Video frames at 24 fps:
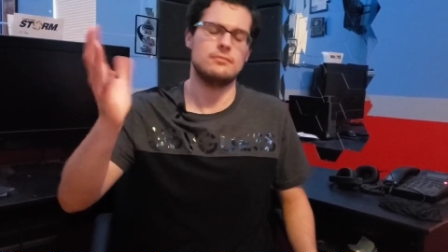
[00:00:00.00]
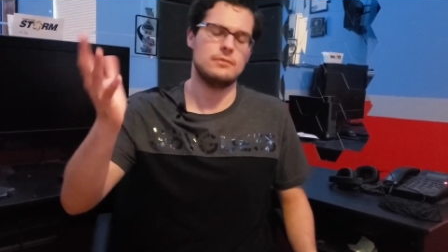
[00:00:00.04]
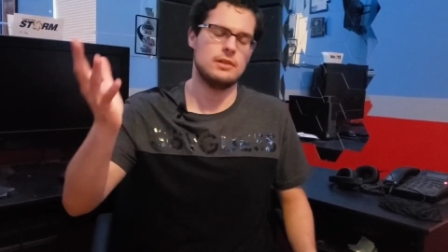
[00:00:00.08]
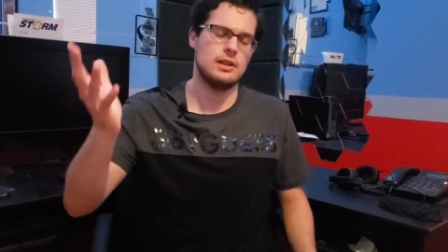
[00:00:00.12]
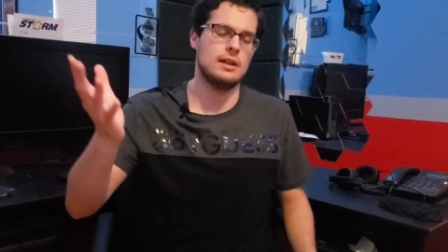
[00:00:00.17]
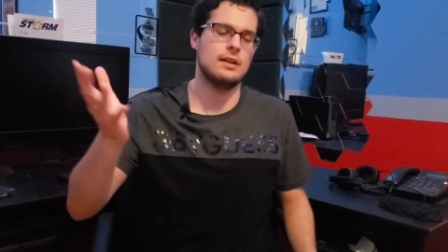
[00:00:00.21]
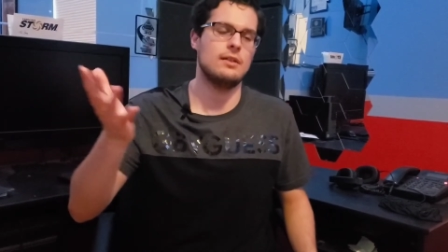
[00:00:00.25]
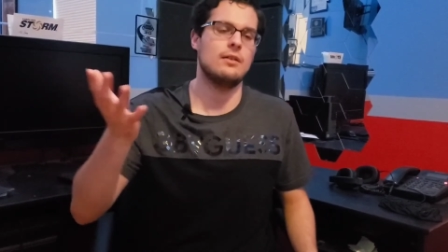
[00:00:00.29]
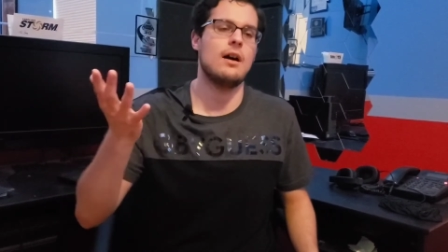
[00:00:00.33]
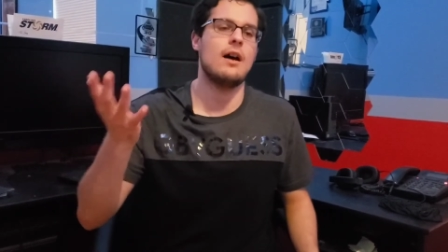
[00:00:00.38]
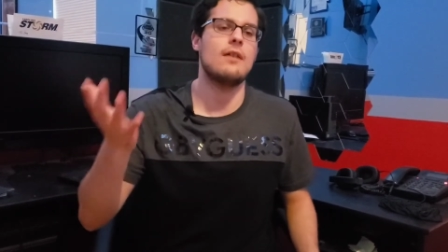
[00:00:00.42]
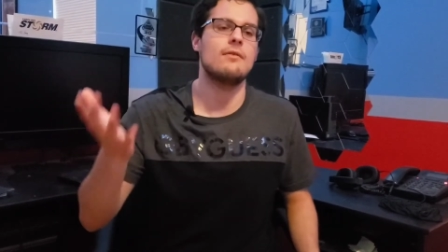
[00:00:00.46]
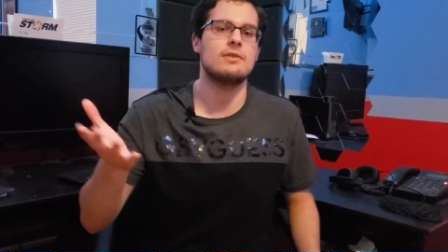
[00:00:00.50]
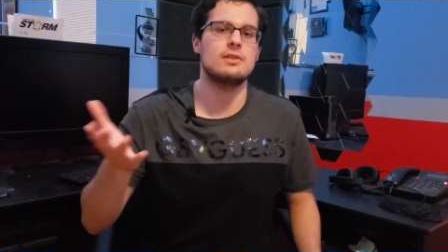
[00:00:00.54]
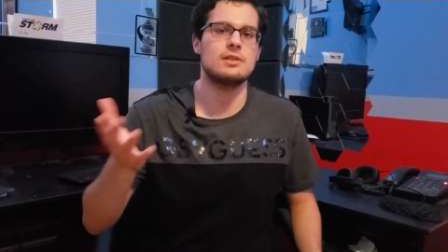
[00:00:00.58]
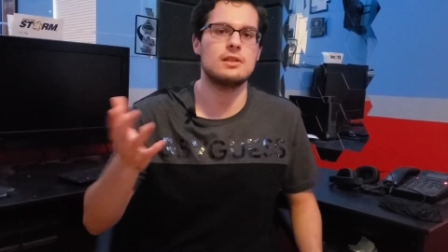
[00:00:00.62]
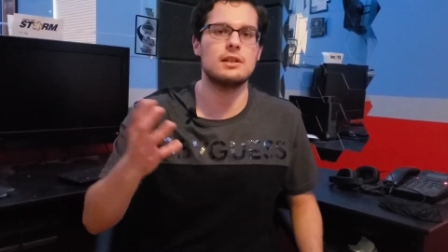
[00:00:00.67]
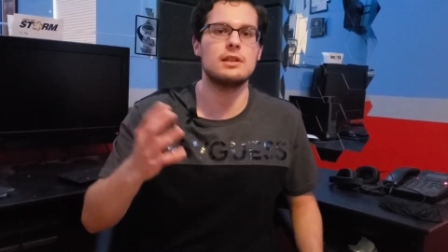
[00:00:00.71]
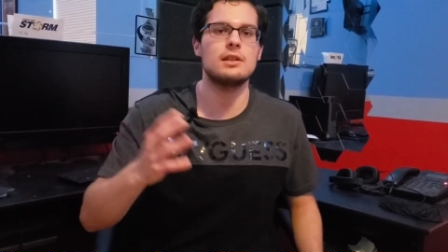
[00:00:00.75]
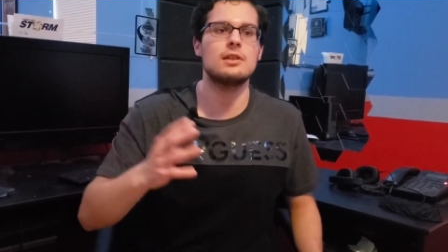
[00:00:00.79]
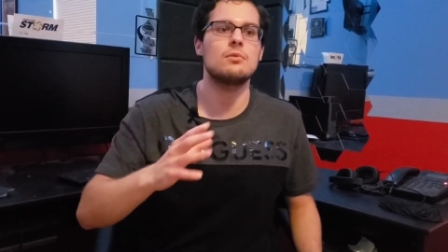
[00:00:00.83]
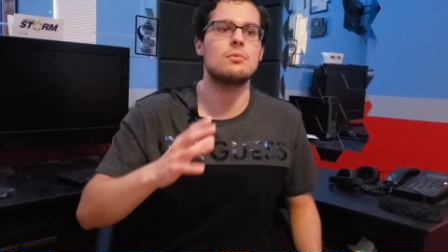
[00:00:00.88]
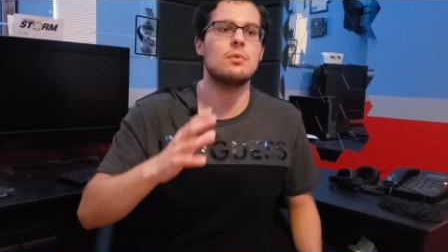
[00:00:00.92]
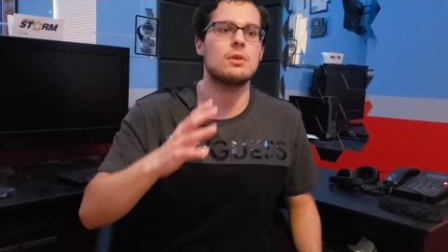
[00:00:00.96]
You know,
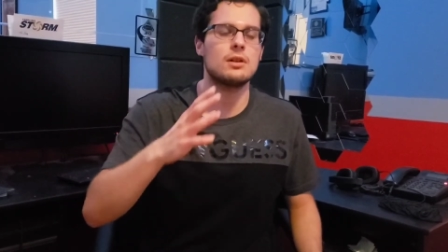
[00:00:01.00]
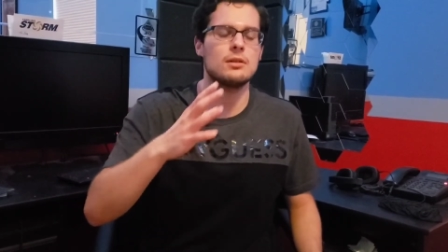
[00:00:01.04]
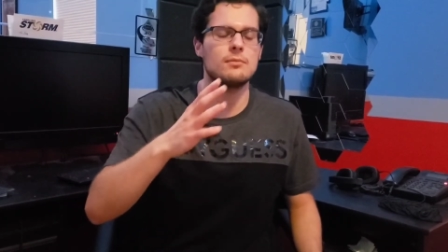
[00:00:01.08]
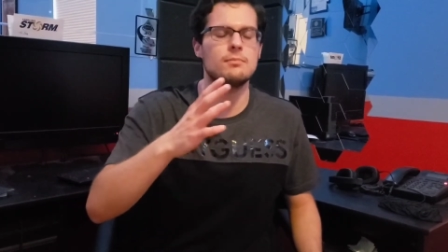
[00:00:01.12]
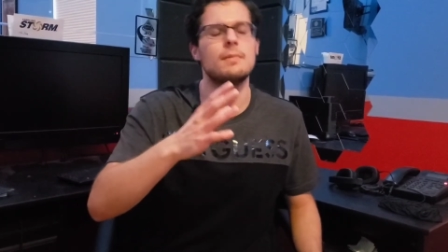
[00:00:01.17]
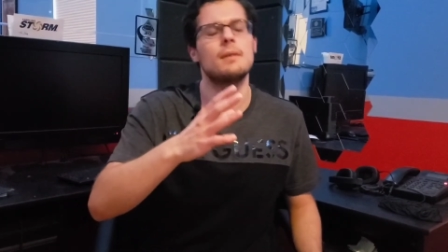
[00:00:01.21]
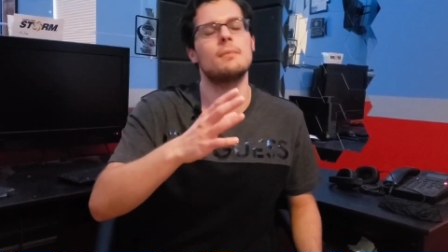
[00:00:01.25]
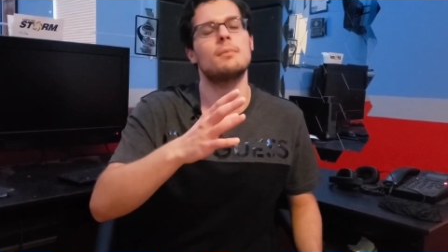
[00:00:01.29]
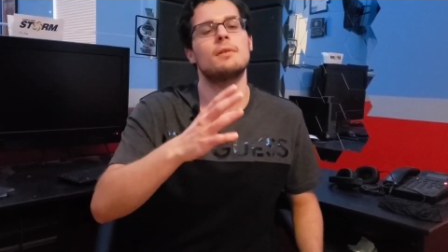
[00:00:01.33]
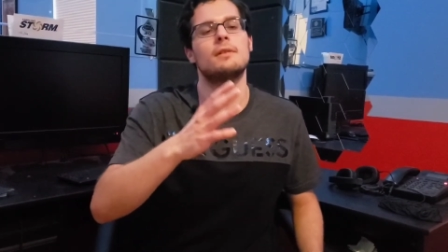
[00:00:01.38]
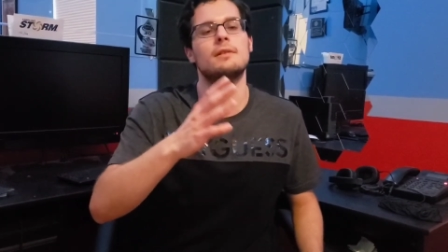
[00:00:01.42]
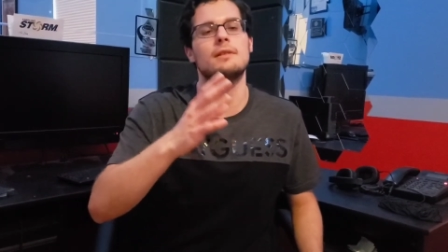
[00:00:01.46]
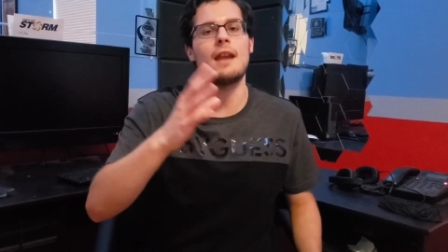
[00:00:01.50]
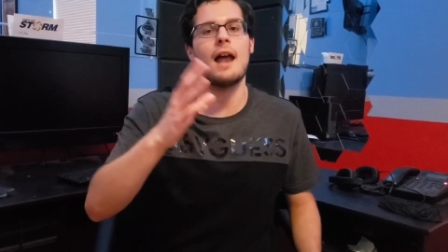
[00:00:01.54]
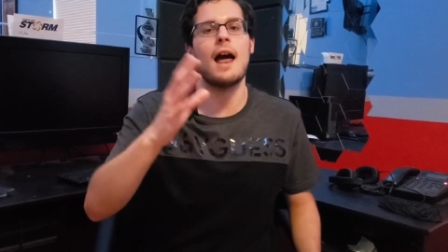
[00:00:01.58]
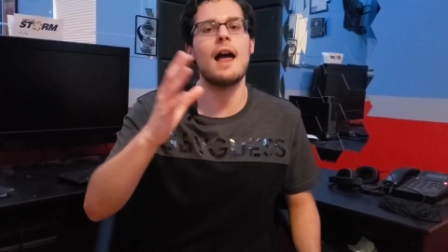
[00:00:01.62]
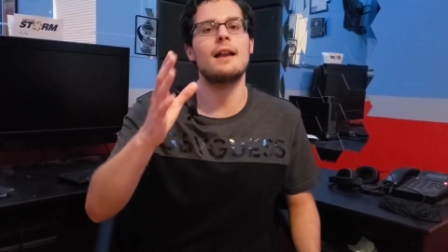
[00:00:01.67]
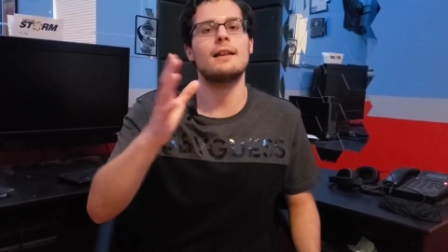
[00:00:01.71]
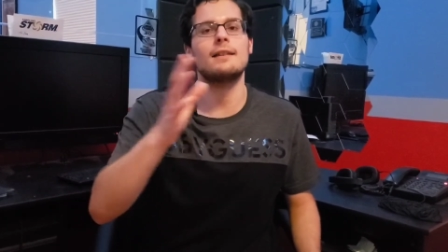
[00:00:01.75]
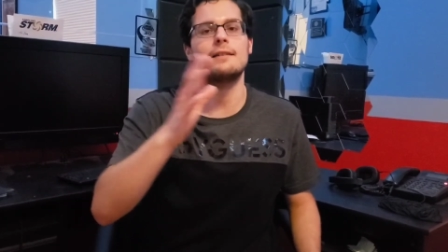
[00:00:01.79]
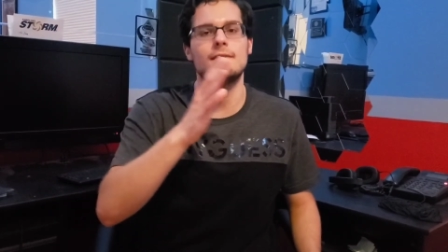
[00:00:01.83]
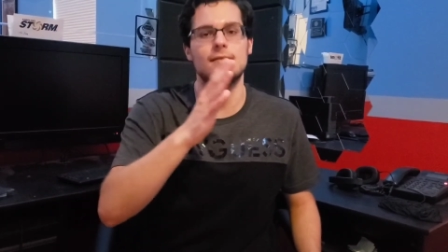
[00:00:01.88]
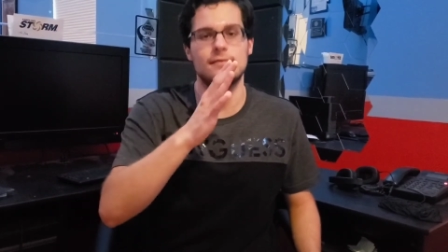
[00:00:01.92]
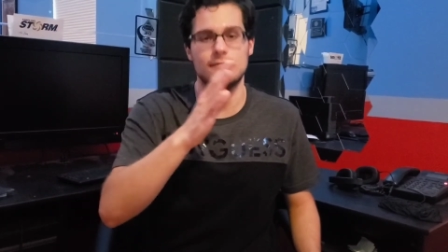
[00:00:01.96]
obviously you want to be able to
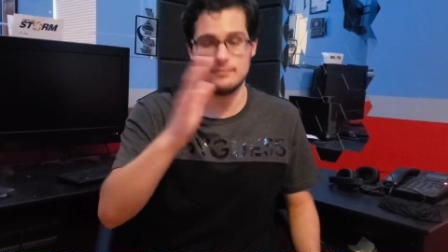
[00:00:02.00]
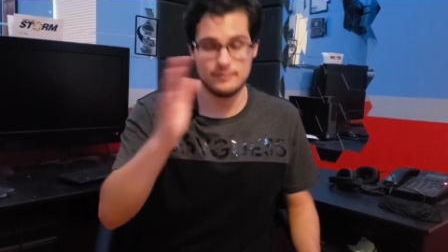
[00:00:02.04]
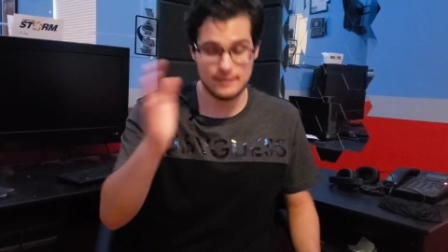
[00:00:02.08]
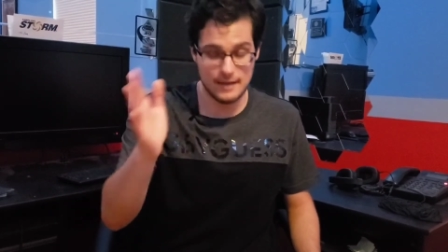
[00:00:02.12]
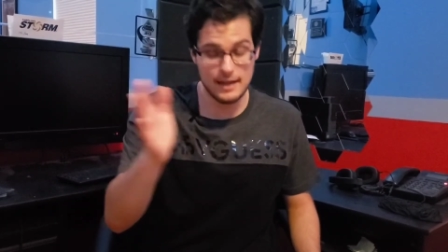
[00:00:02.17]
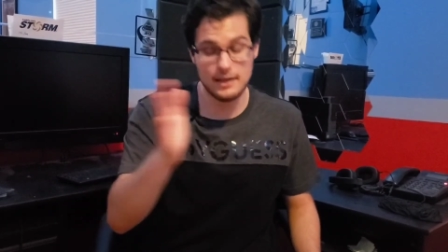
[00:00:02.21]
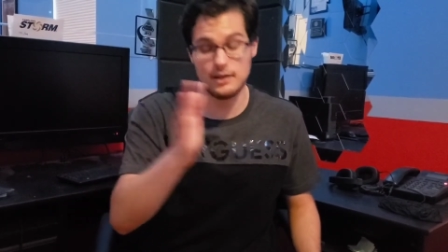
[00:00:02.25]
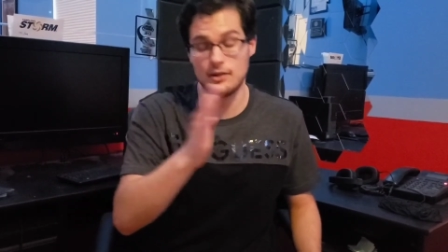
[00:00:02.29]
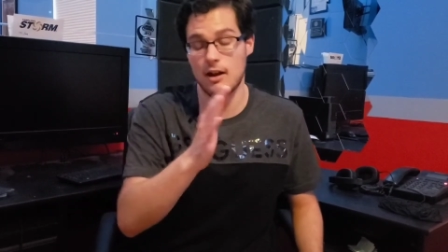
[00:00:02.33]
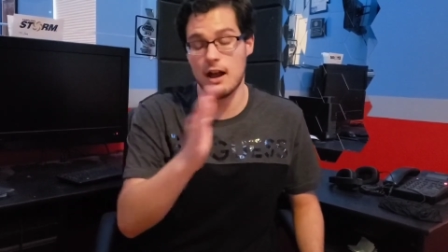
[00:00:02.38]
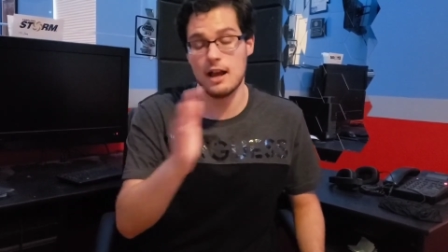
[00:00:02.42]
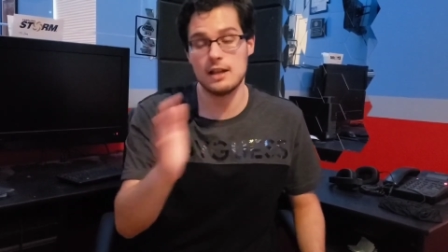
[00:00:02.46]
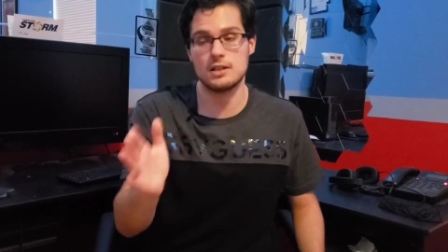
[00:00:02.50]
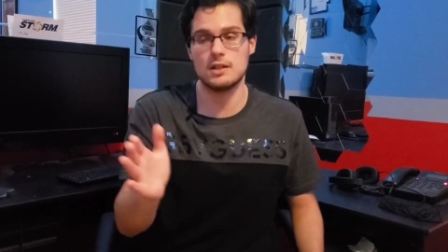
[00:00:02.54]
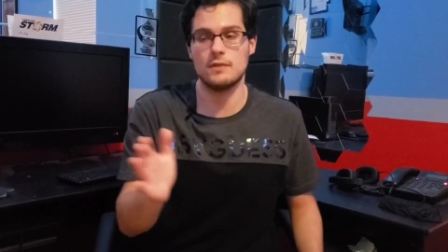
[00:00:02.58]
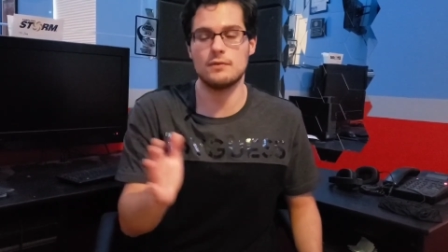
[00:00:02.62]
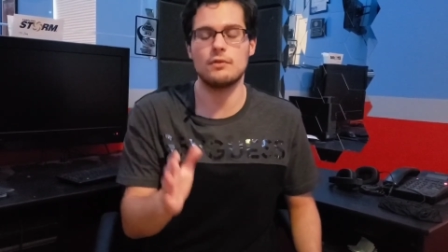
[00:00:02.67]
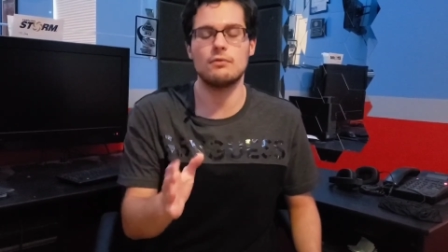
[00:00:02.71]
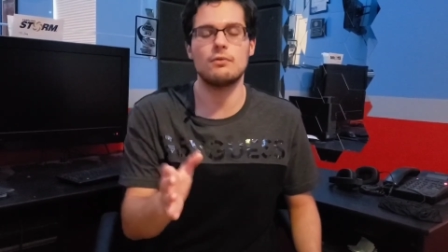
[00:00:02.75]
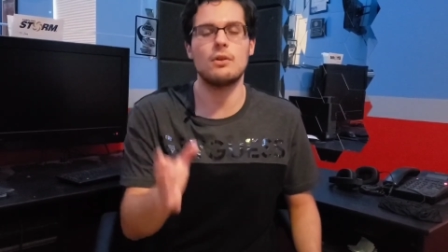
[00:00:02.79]
not take your eyes off the